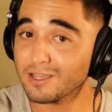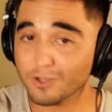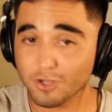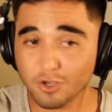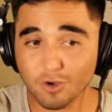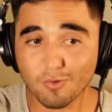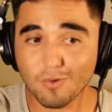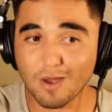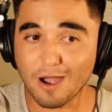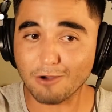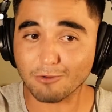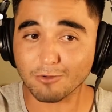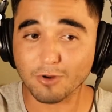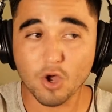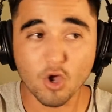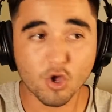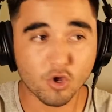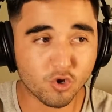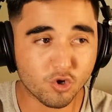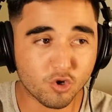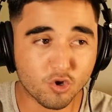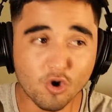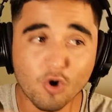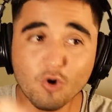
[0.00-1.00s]

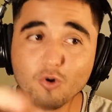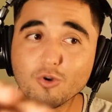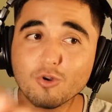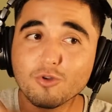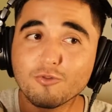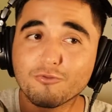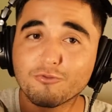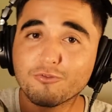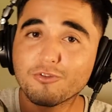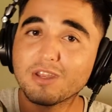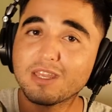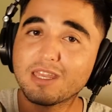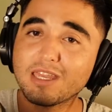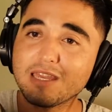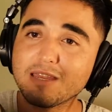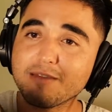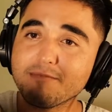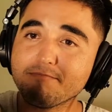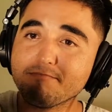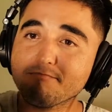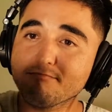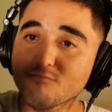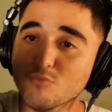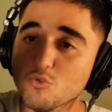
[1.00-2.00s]
Go to
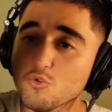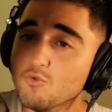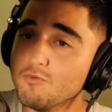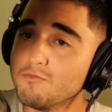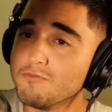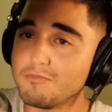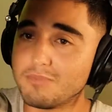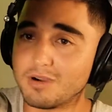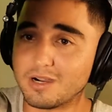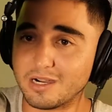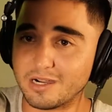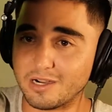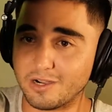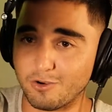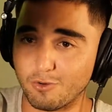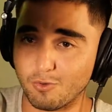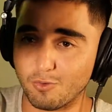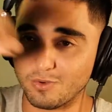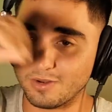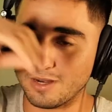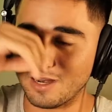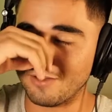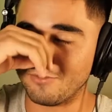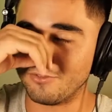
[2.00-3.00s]
freaking Moomba
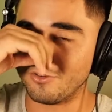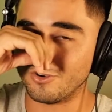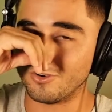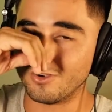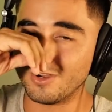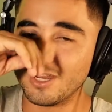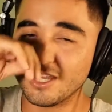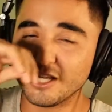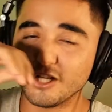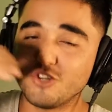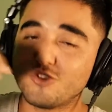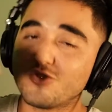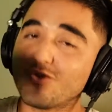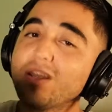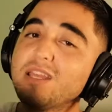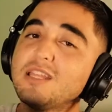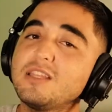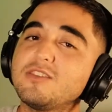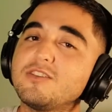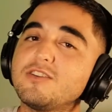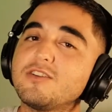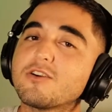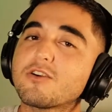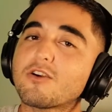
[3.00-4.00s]
or whatever.
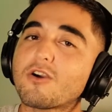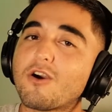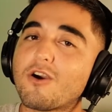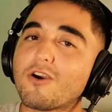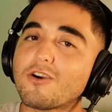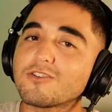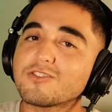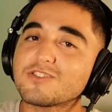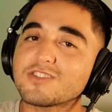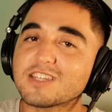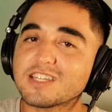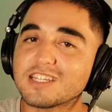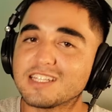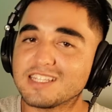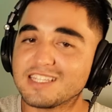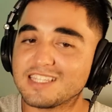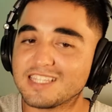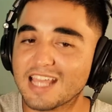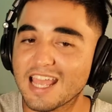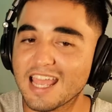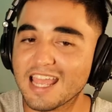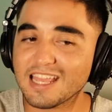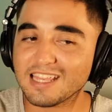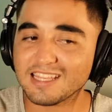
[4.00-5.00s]
Drink to your heart's
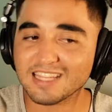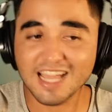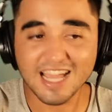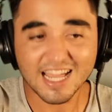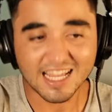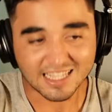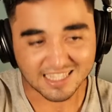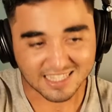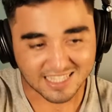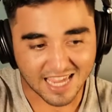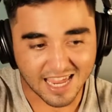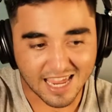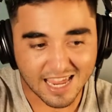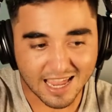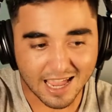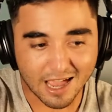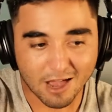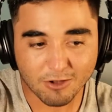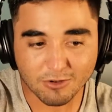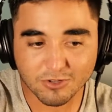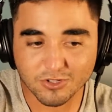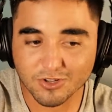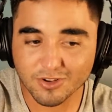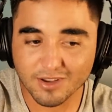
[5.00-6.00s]
content. Take
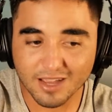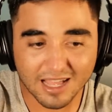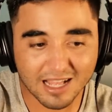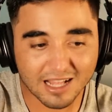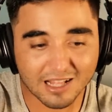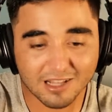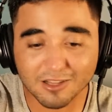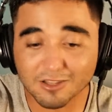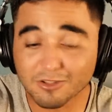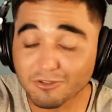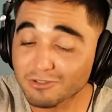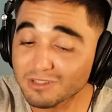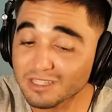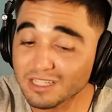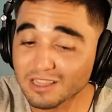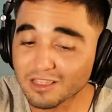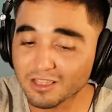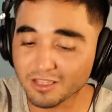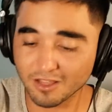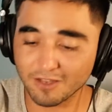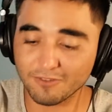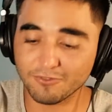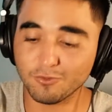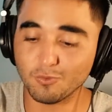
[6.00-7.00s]
out your elderly
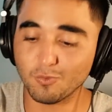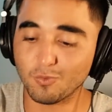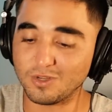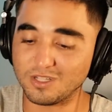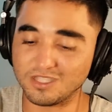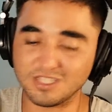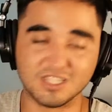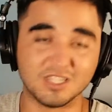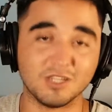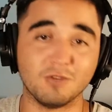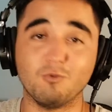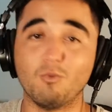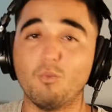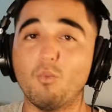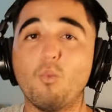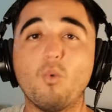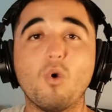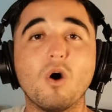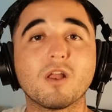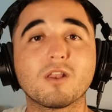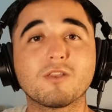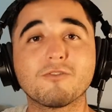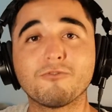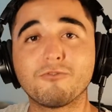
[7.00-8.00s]
loved ones in
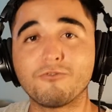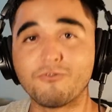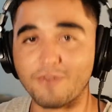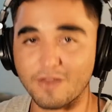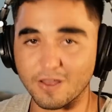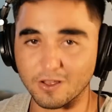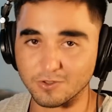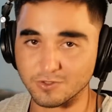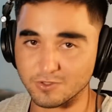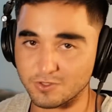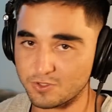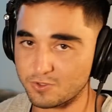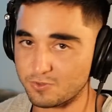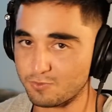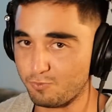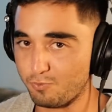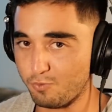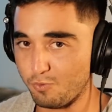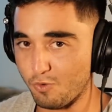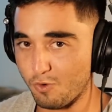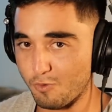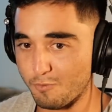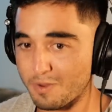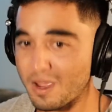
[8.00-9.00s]
one fell
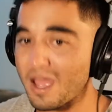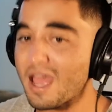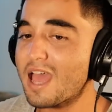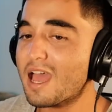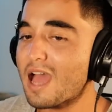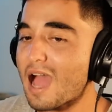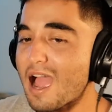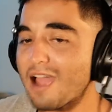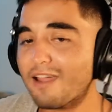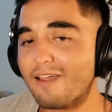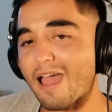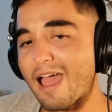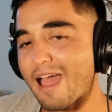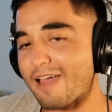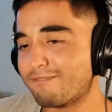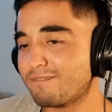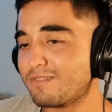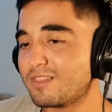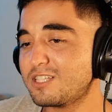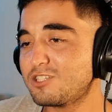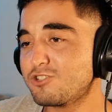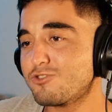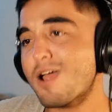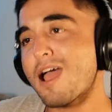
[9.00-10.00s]
swoop.
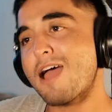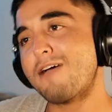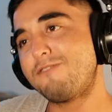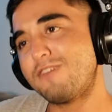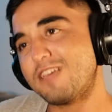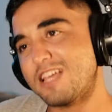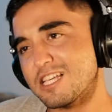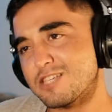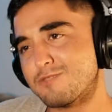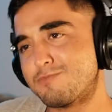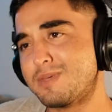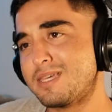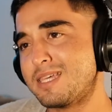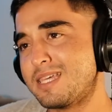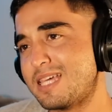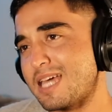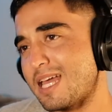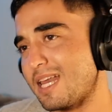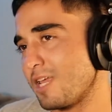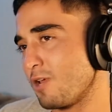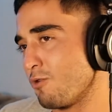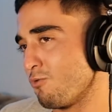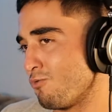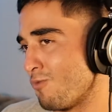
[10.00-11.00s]
The traffic has been
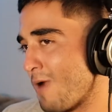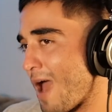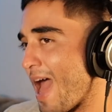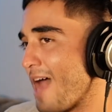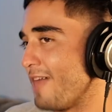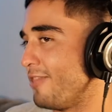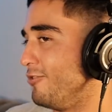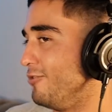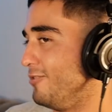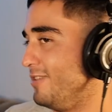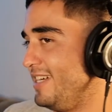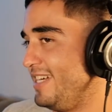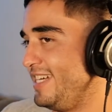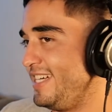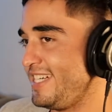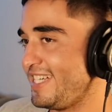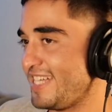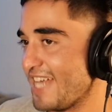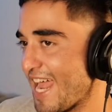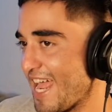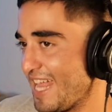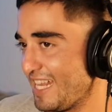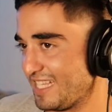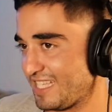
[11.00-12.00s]
getting rather
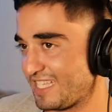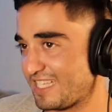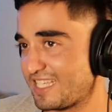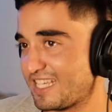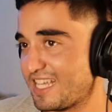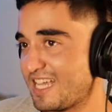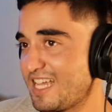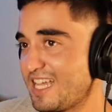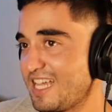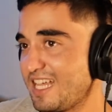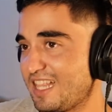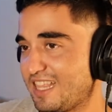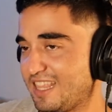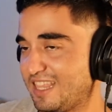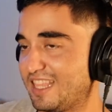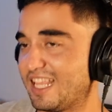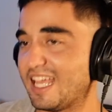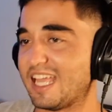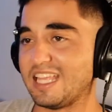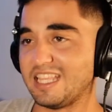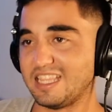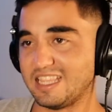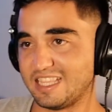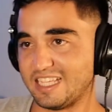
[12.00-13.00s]
dense
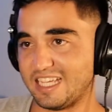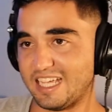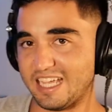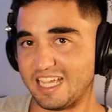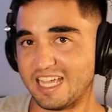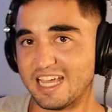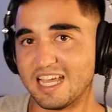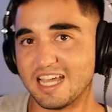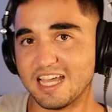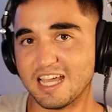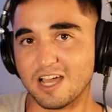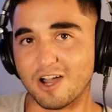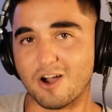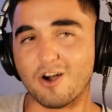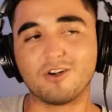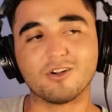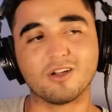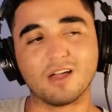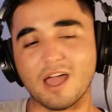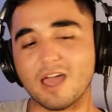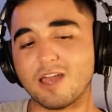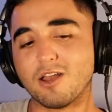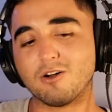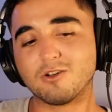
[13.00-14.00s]
lately.
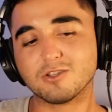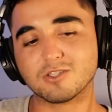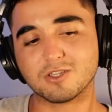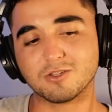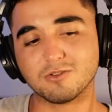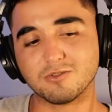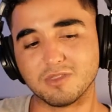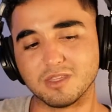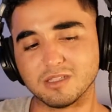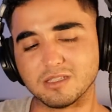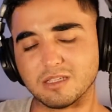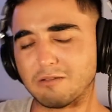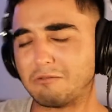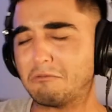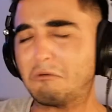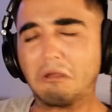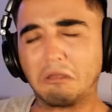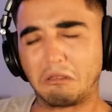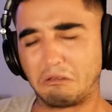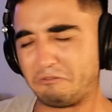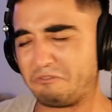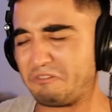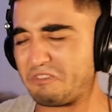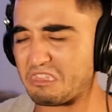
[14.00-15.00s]
Okay, and also
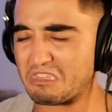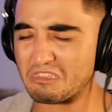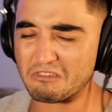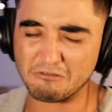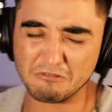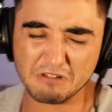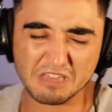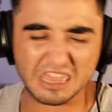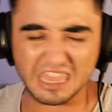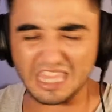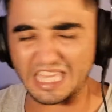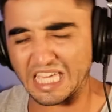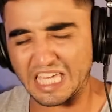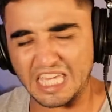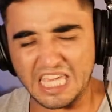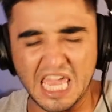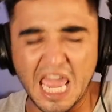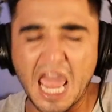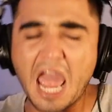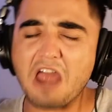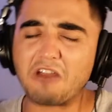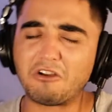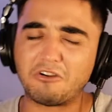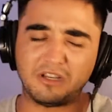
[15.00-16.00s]
with the
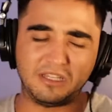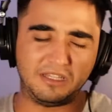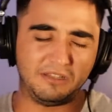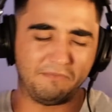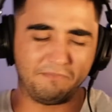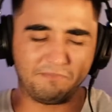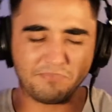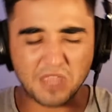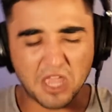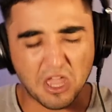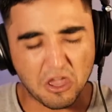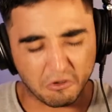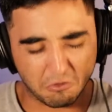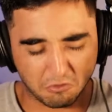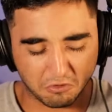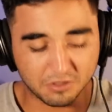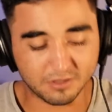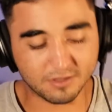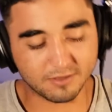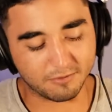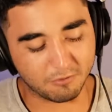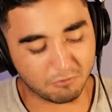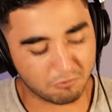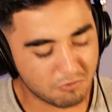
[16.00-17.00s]
Karen, with